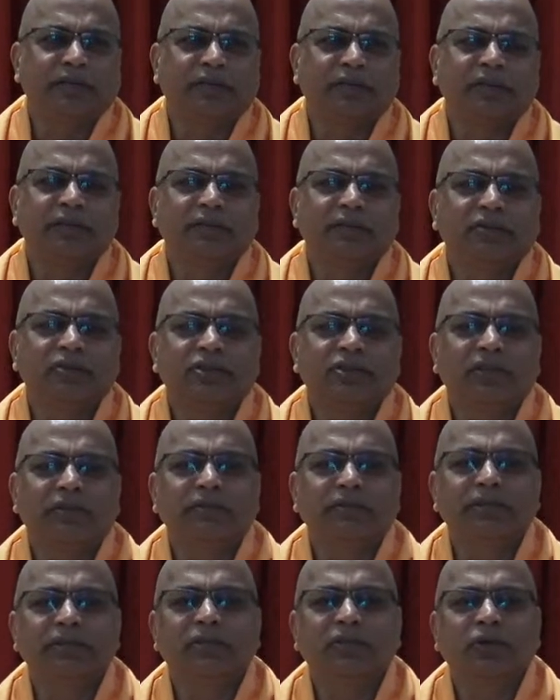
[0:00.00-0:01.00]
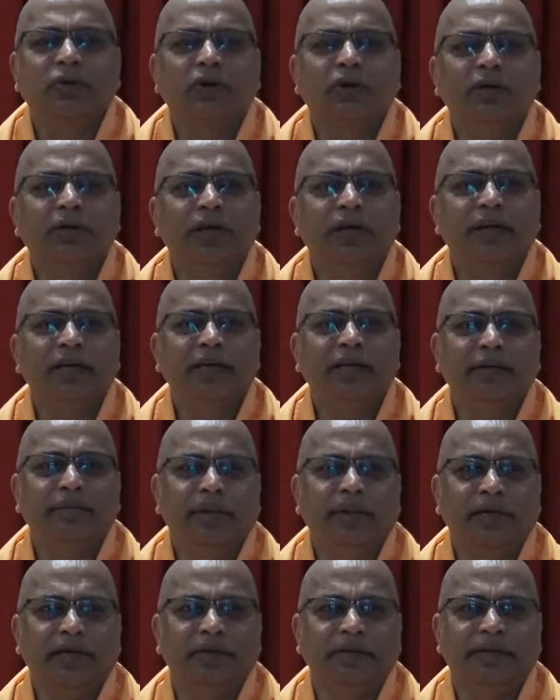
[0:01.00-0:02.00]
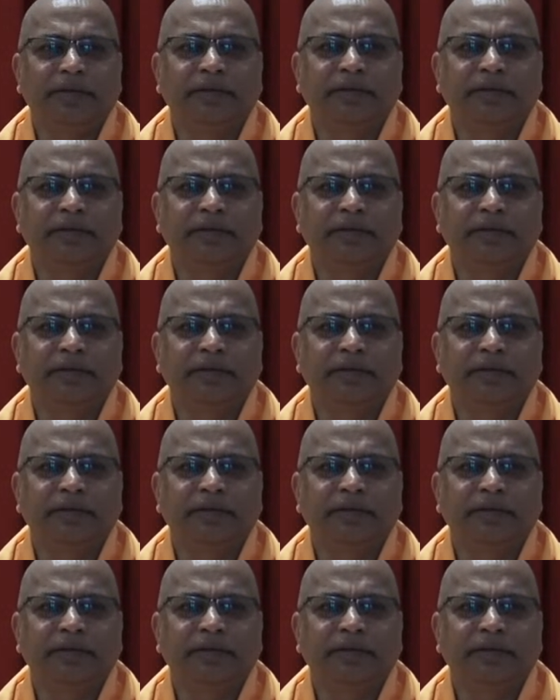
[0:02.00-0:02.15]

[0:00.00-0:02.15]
Santosha means contentment.